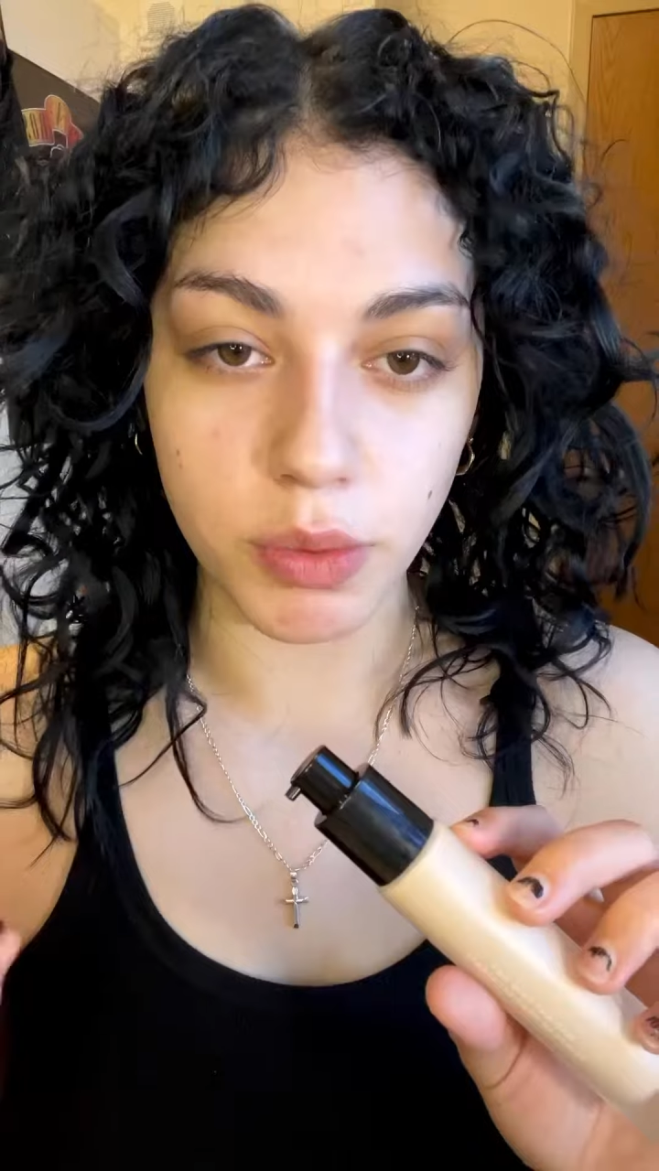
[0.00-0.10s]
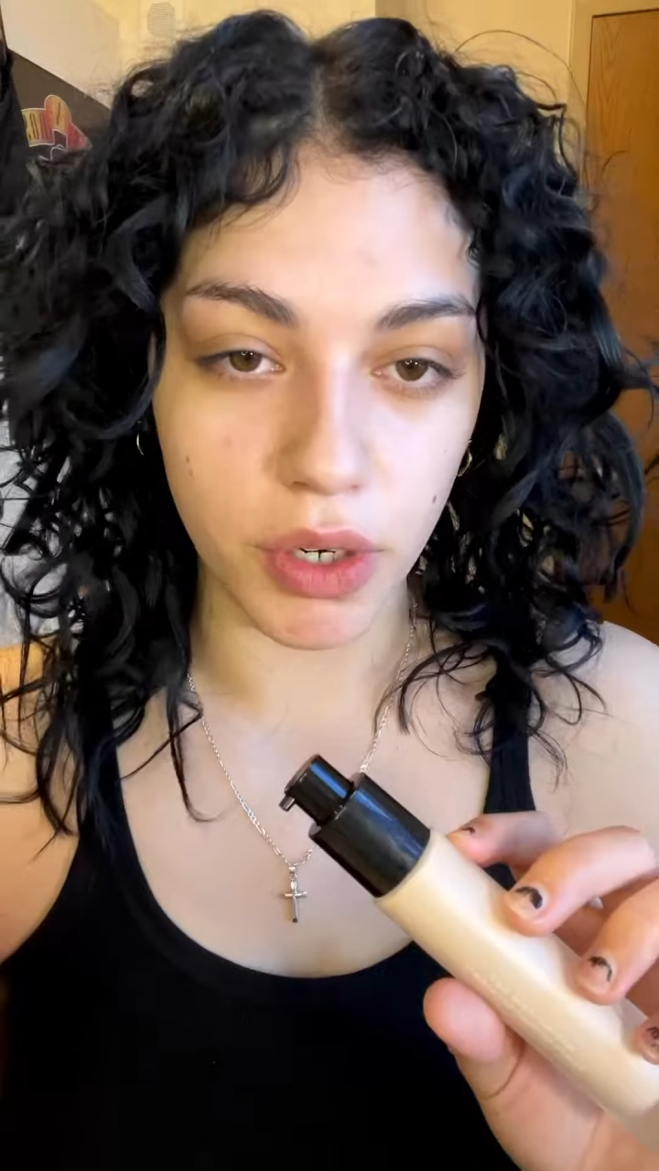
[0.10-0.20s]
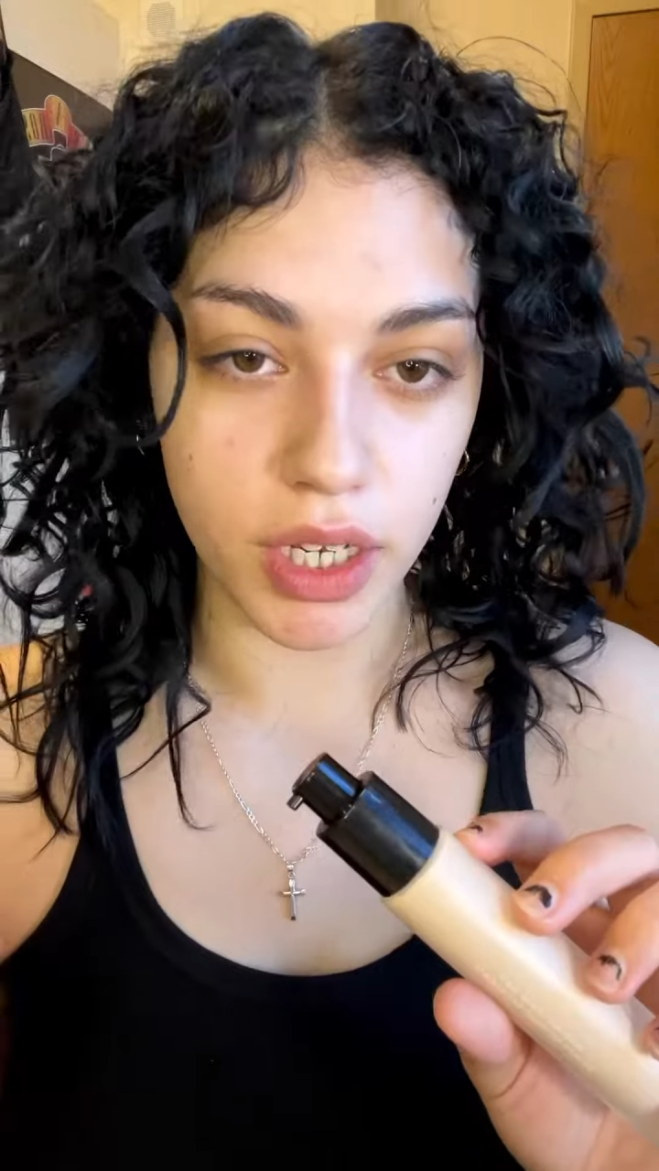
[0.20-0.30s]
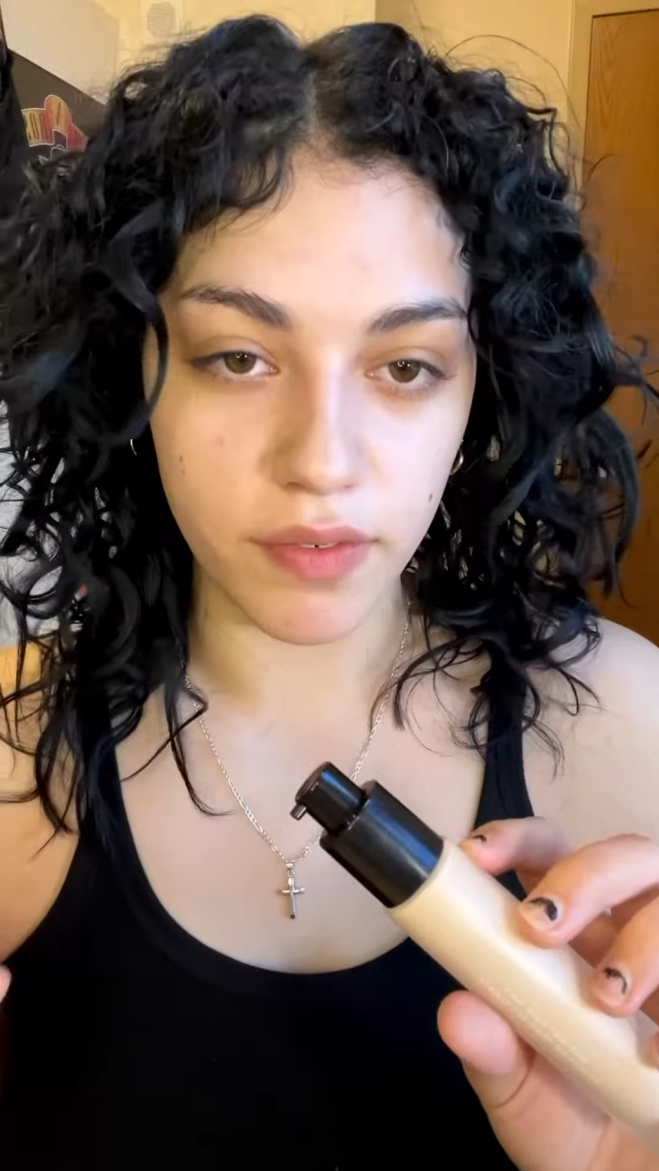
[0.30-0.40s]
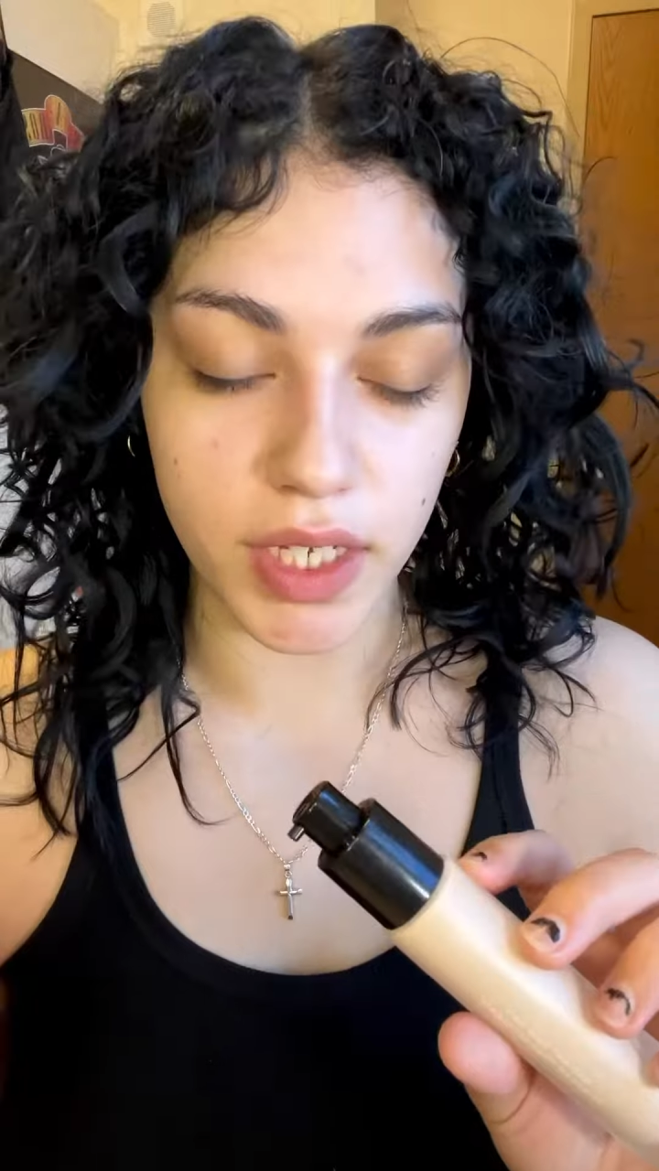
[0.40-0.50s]
more
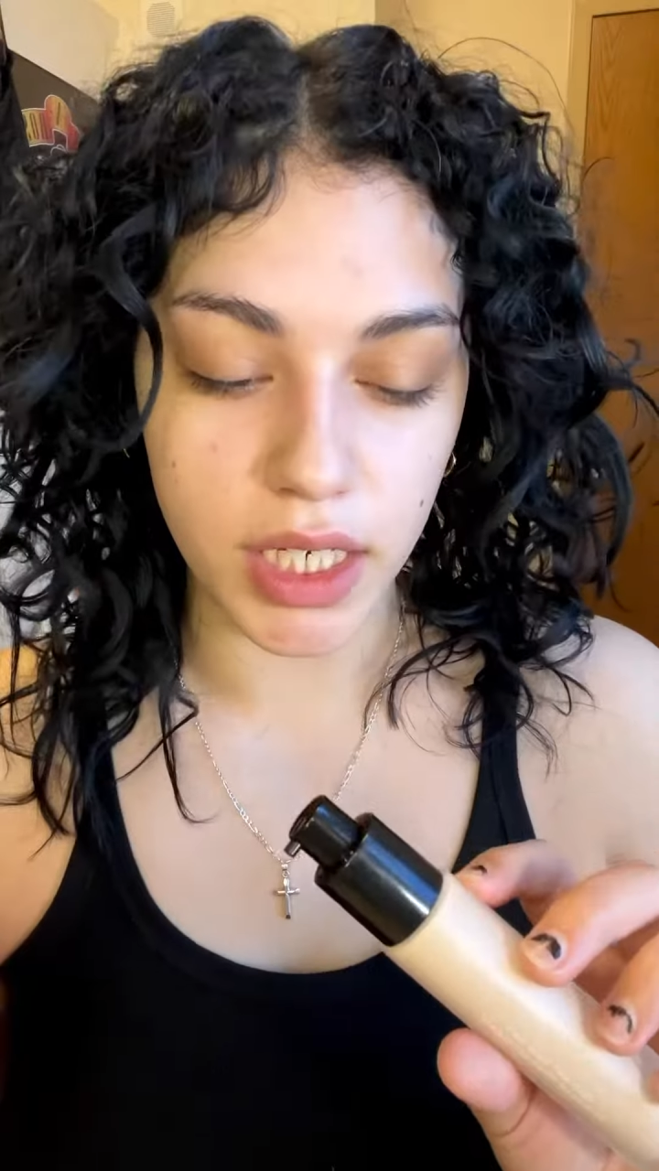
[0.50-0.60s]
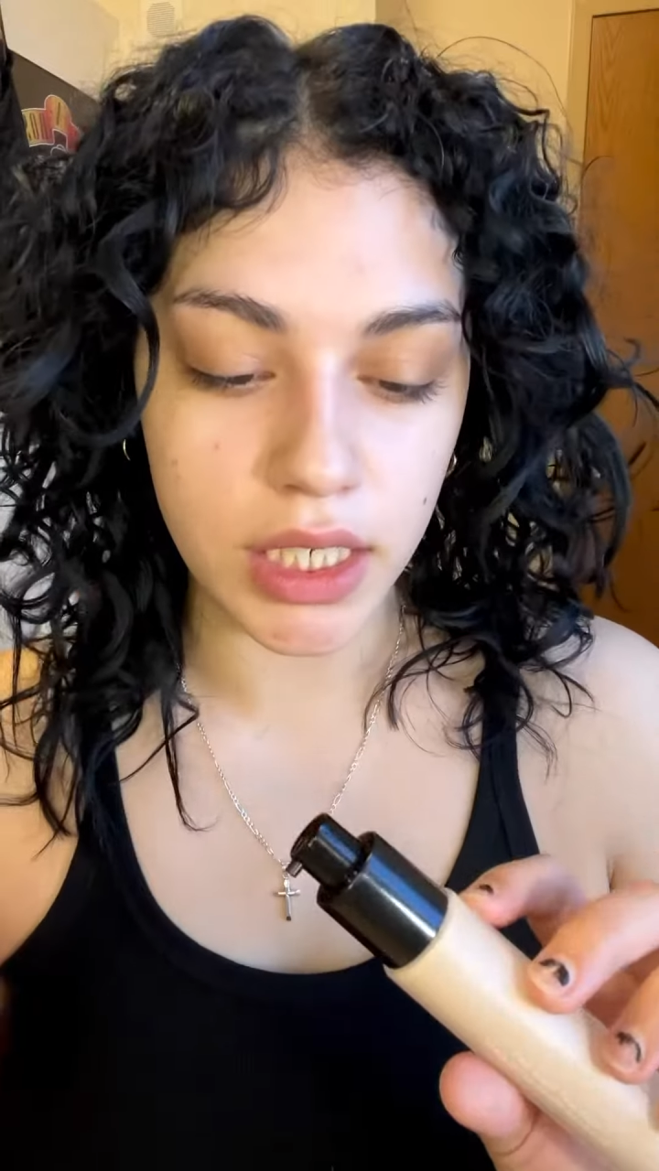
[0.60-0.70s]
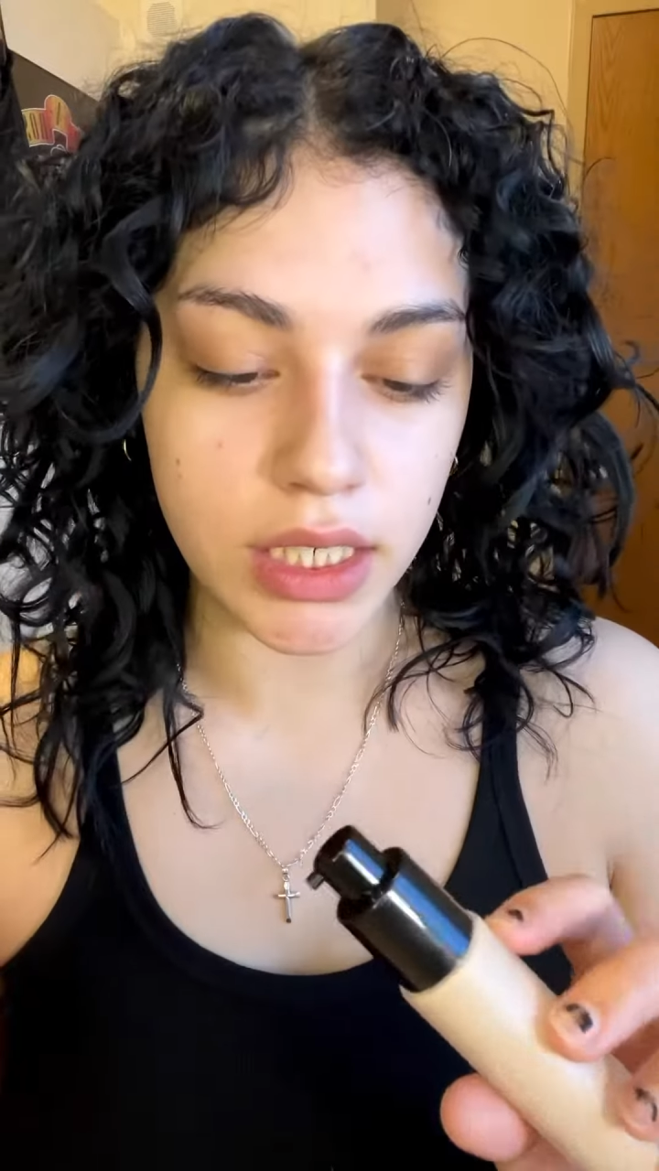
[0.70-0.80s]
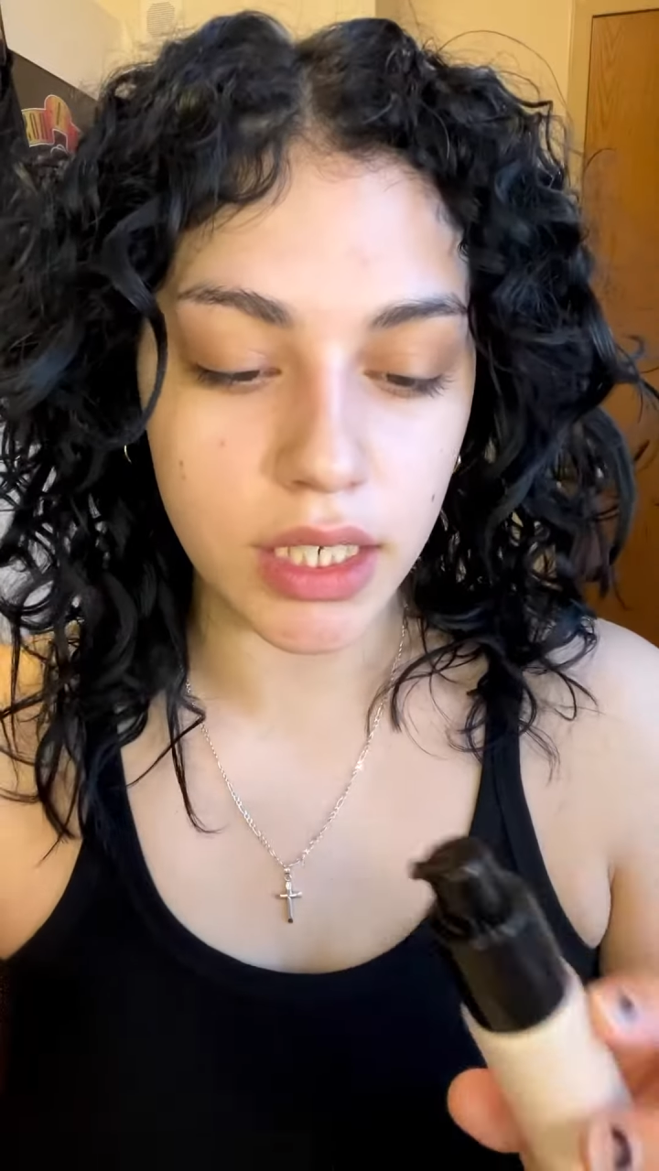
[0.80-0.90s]
convenient.